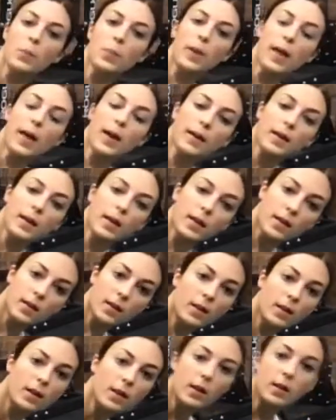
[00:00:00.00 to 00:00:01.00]
plank
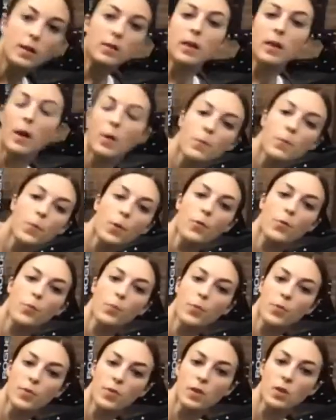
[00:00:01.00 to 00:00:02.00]
type of
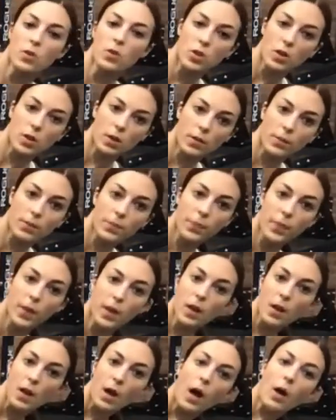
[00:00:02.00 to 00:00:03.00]
position.
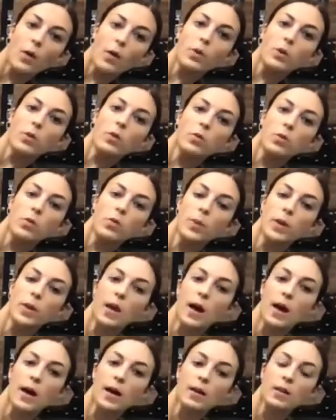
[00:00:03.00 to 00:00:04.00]
I want you to be
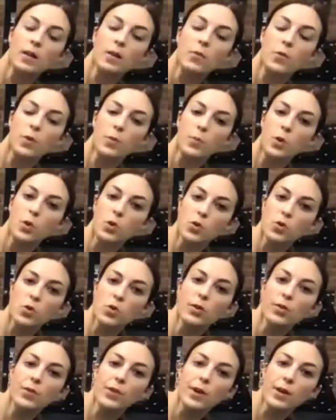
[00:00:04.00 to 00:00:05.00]
active from your
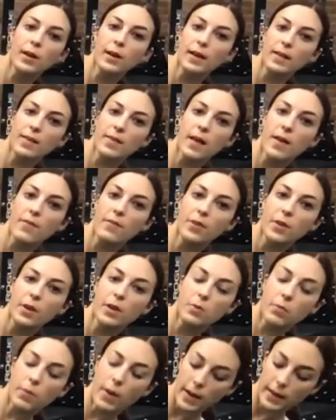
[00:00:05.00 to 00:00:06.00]
shoulder. Let's have
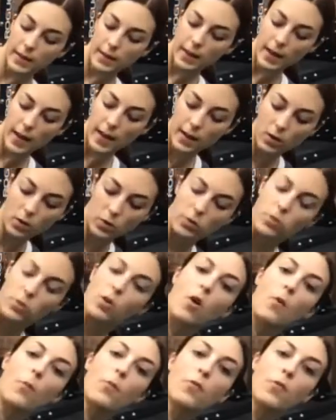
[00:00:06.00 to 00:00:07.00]
the right leg on
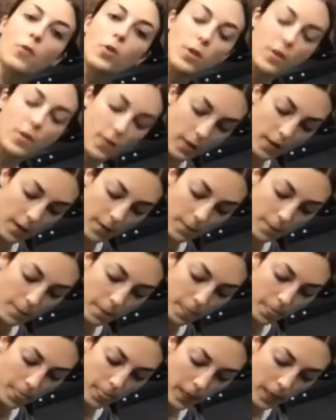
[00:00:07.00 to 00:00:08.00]
top first.
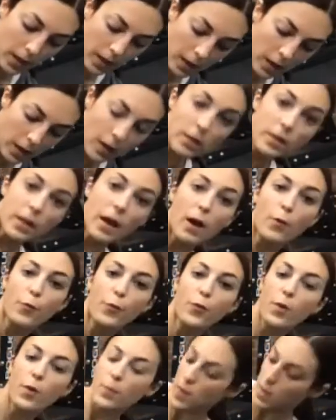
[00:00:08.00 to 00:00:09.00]
Now from